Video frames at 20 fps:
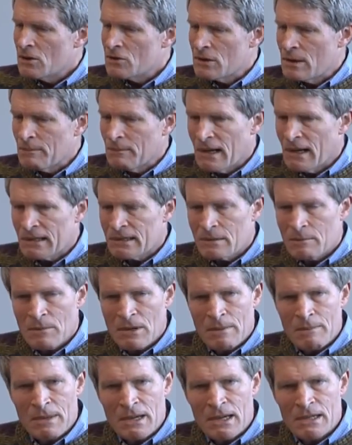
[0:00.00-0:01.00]
Trump liked him
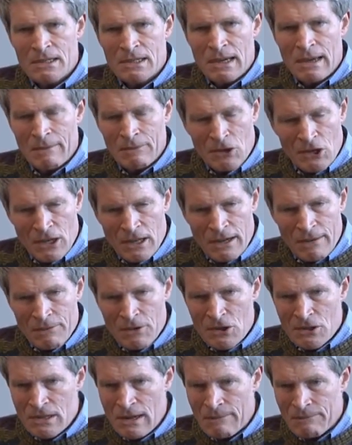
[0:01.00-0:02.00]
there because he gave good
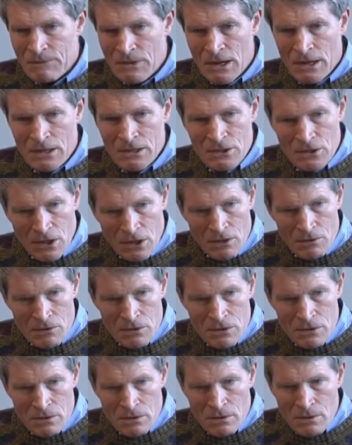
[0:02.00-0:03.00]
interviews on Fox
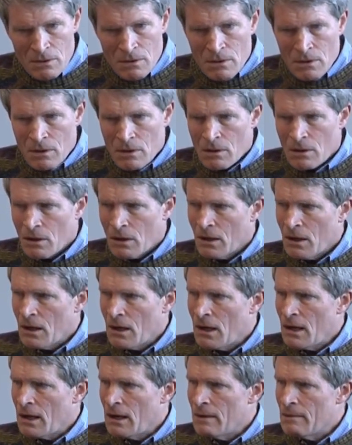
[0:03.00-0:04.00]
News.
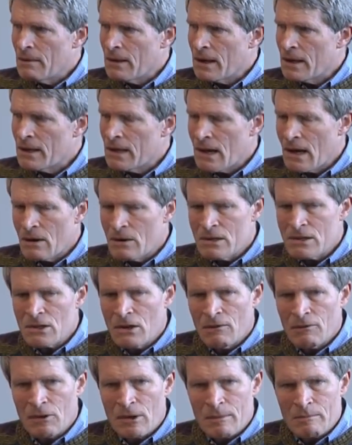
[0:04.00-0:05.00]
Uh, and now he's
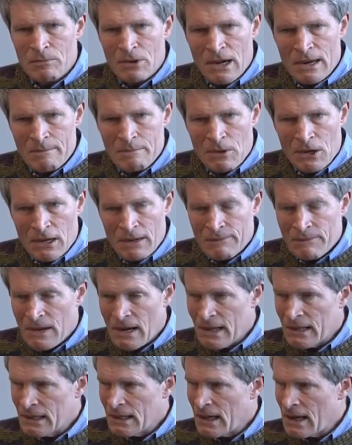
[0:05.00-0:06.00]
over at Breitbart. He
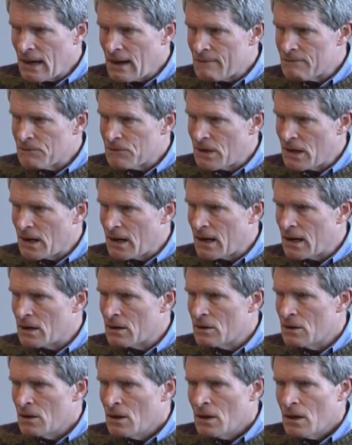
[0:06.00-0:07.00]
finally got
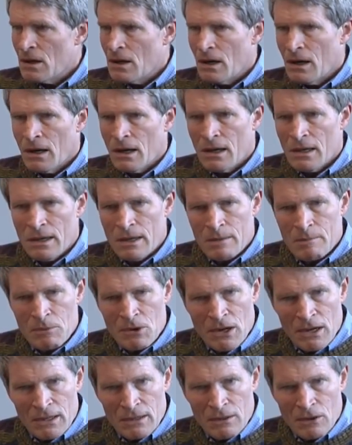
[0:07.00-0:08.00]
fired. Uh, he
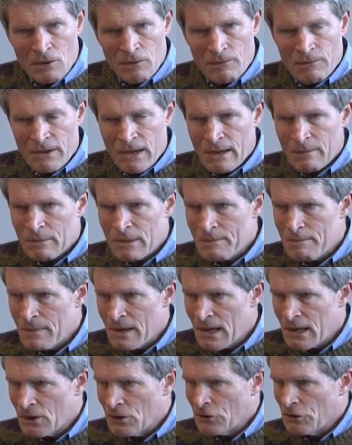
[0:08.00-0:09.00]
brought old family
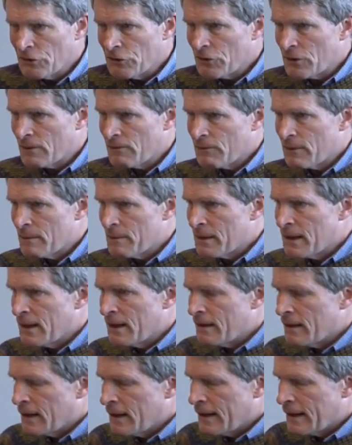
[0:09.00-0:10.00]
medals from
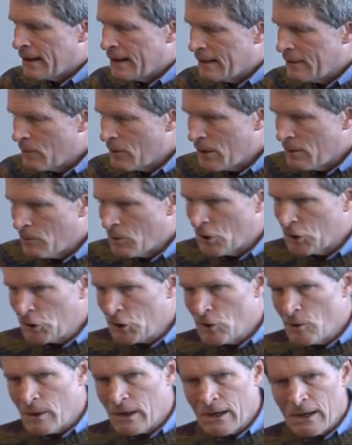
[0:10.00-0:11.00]
the uh, World War
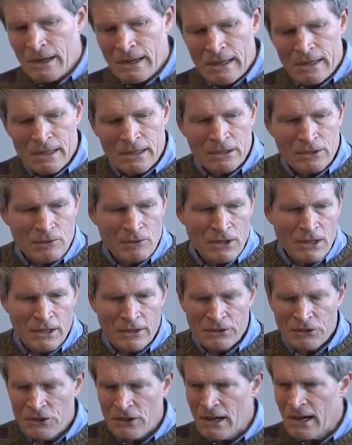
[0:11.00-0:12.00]
II era, I think the
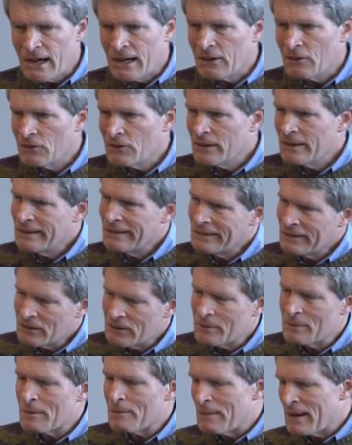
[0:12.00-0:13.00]
wrong side. Or, eh, there's
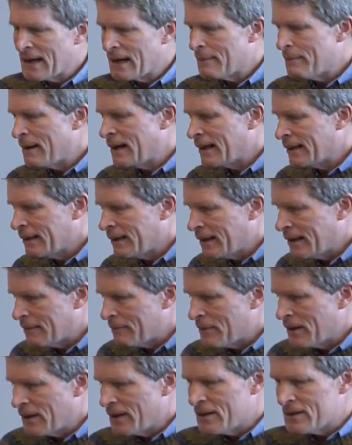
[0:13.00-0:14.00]
some debate about
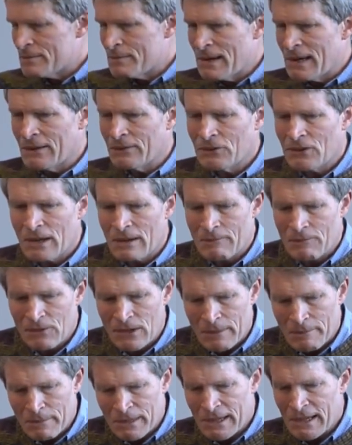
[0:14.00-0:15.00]
that, where those medals came
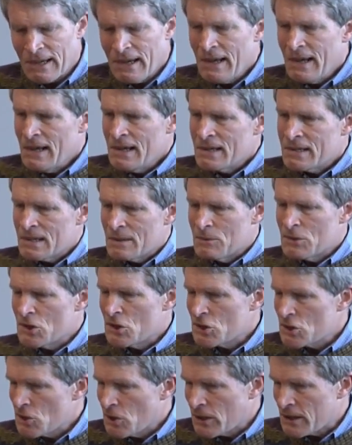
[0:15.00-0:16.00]
from, but some
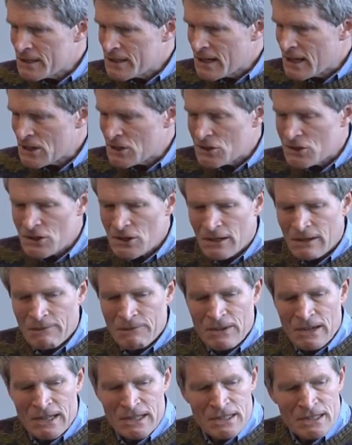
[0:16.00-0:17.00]
Jewish organizations took
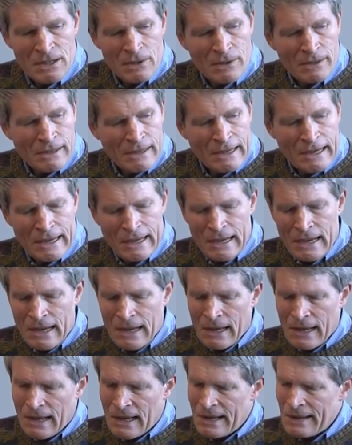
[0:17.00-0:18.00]
offense, so did I.
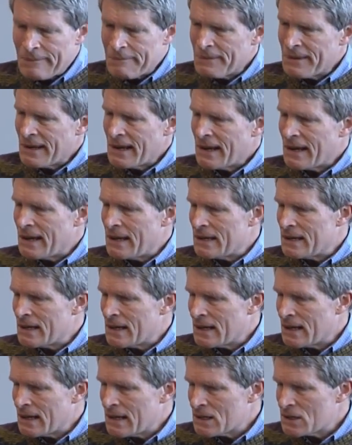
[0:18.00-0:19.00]
Um, and
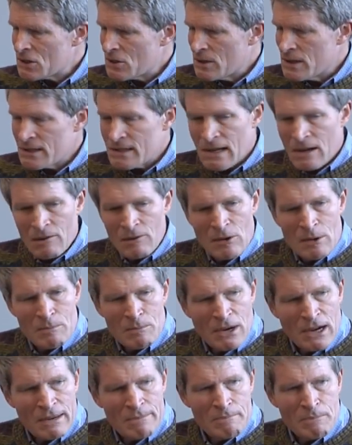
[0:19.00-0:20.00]
uh, so he's now over at
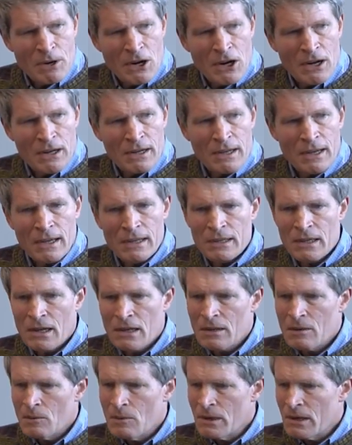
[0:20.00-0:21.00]
Breitbart, and the
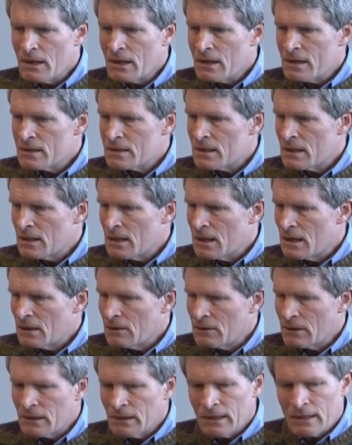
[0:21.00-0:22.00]
other week he said that
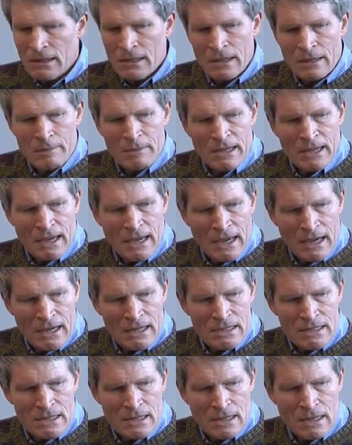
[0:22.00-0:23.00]
Hillary Clinton ought to be
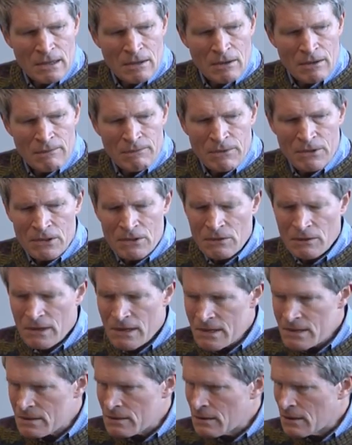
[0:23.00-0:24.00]
executed for
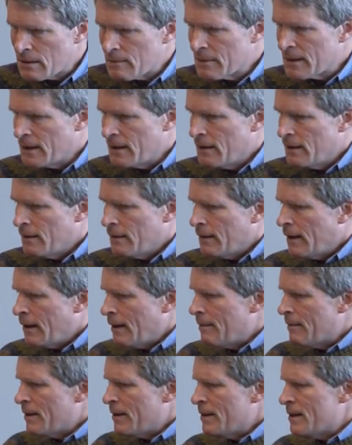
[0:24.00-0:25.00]
treason. I mean,
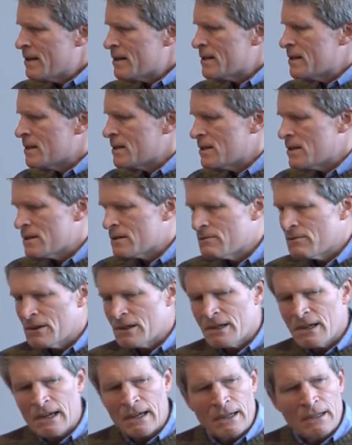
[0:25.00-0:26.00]
I mean, this is just
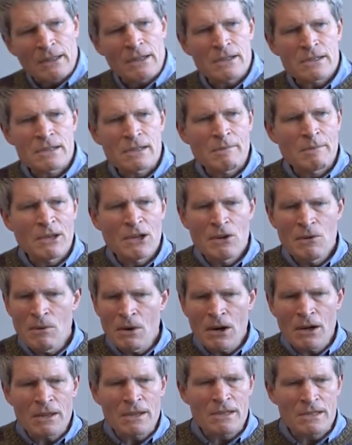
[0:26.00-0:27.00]
ridiculous. I mean, who
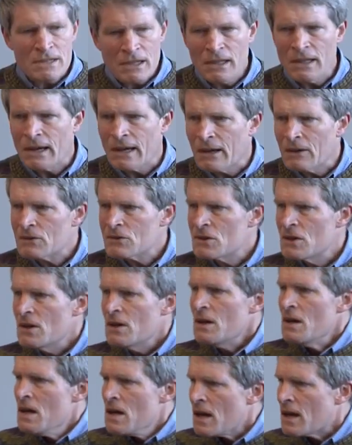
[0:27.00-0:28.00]
are these clowns?
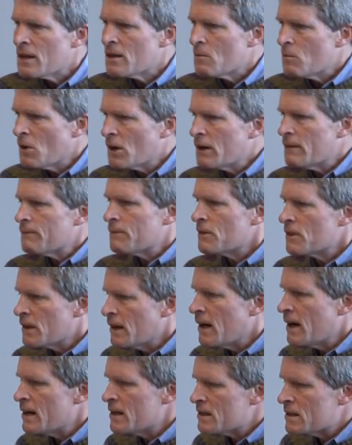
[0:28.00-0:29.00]
and they're working for the
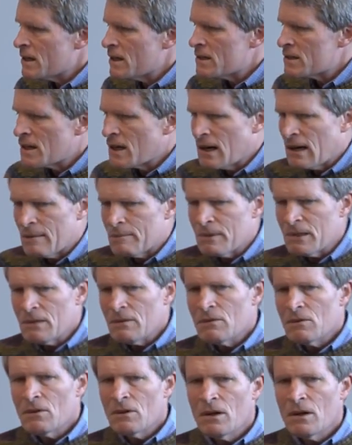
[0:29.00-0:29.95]
United States government.